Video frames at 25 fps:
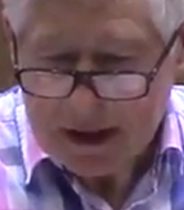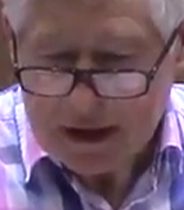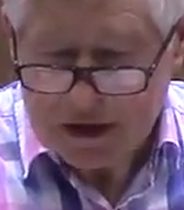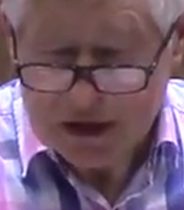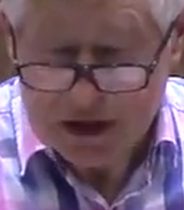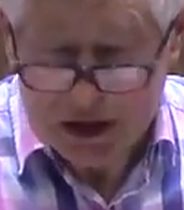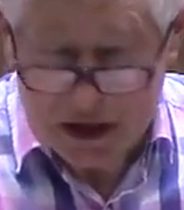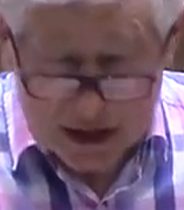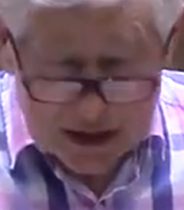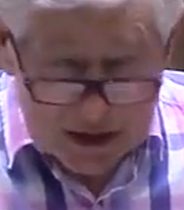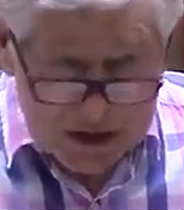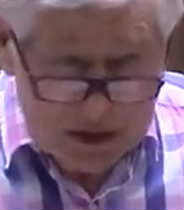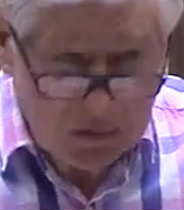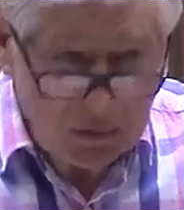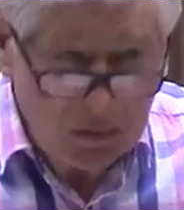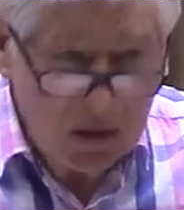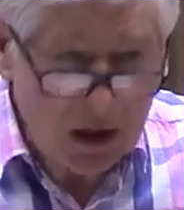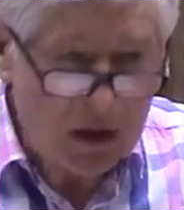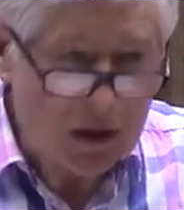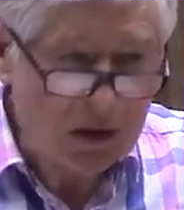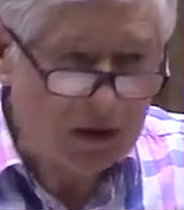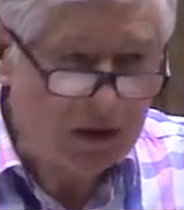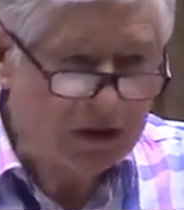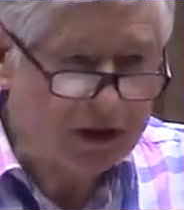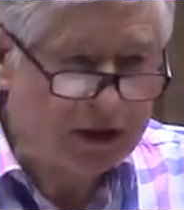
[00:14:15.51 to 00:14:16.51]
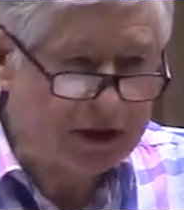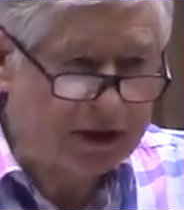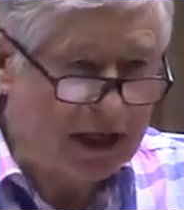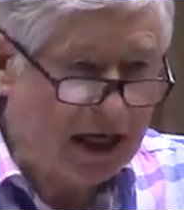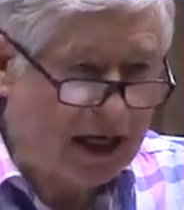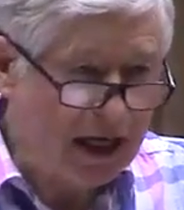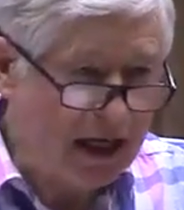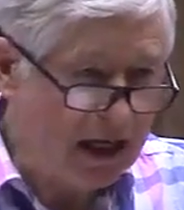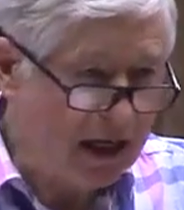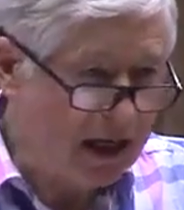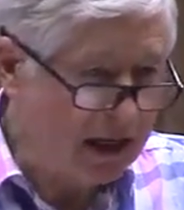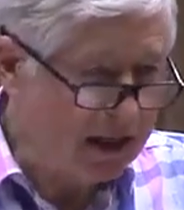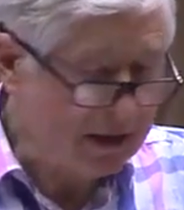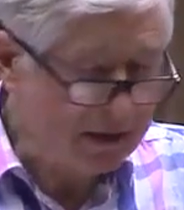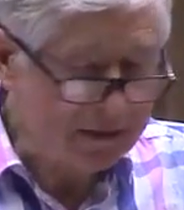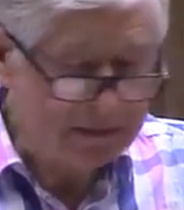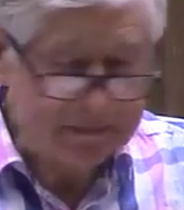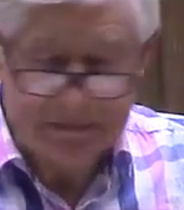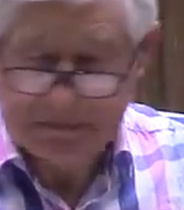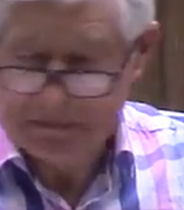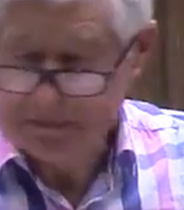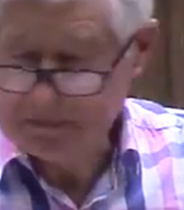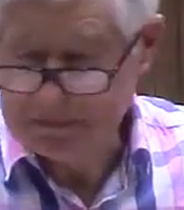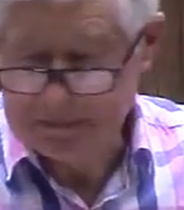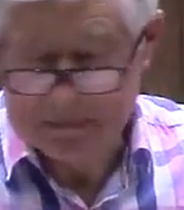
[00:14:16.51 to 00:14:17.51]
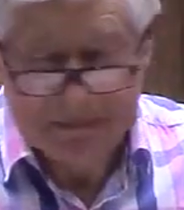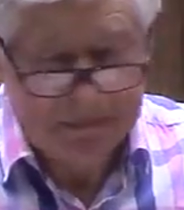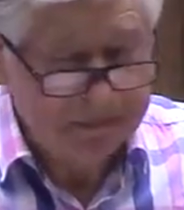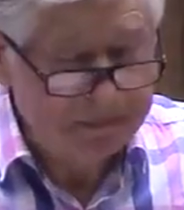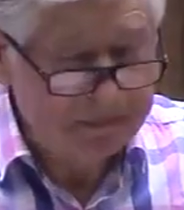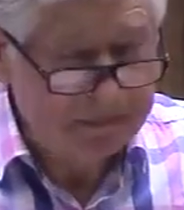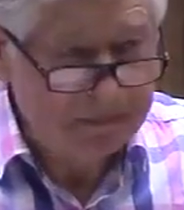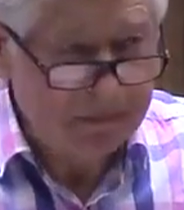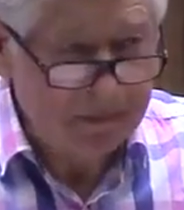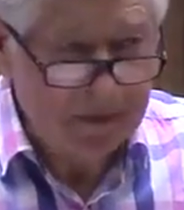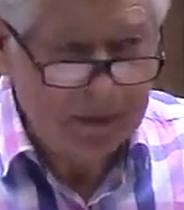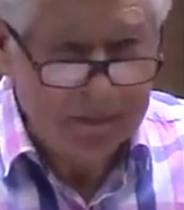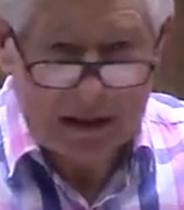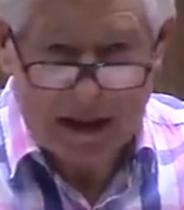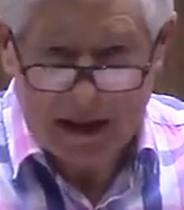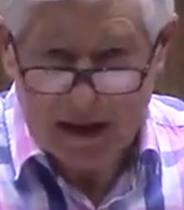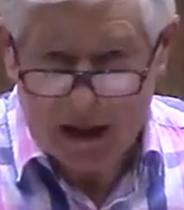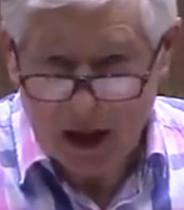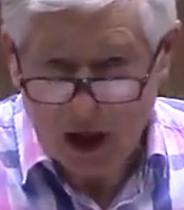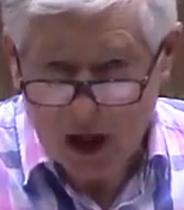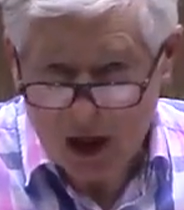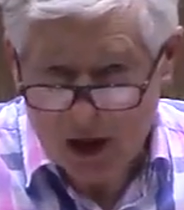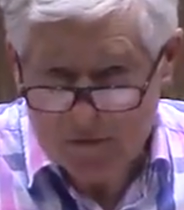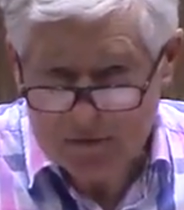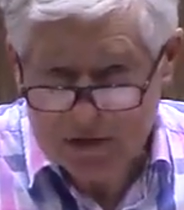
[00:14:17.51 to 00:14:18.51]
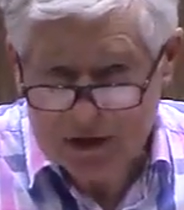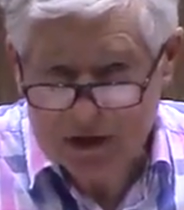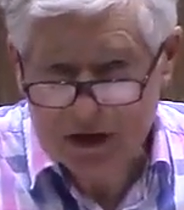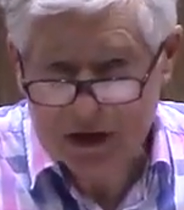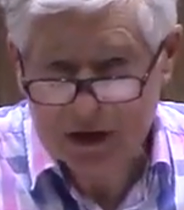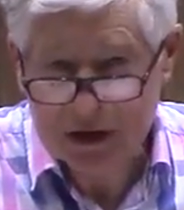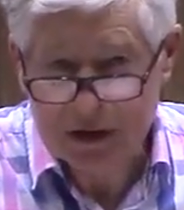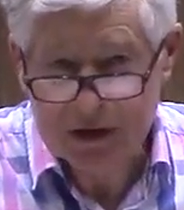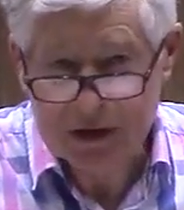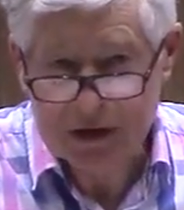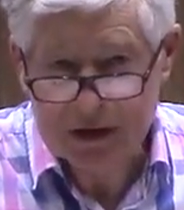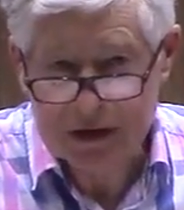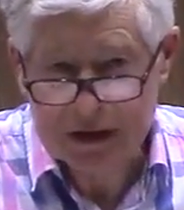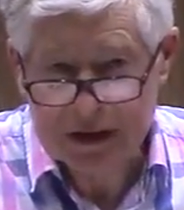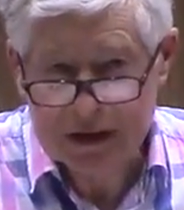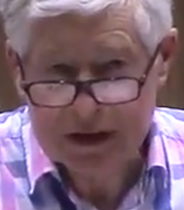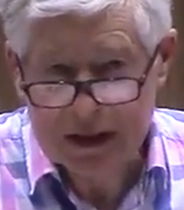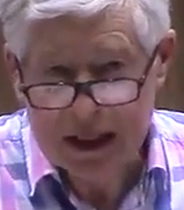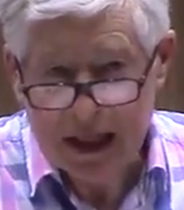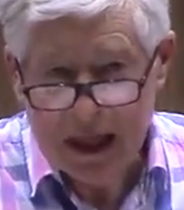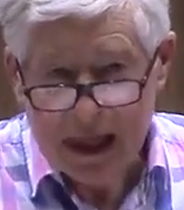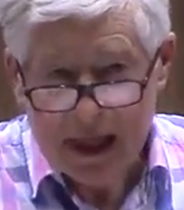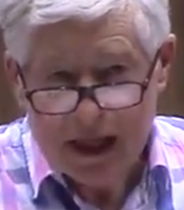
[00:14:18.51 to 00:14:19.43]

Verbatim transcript: Gender roles are being overturned.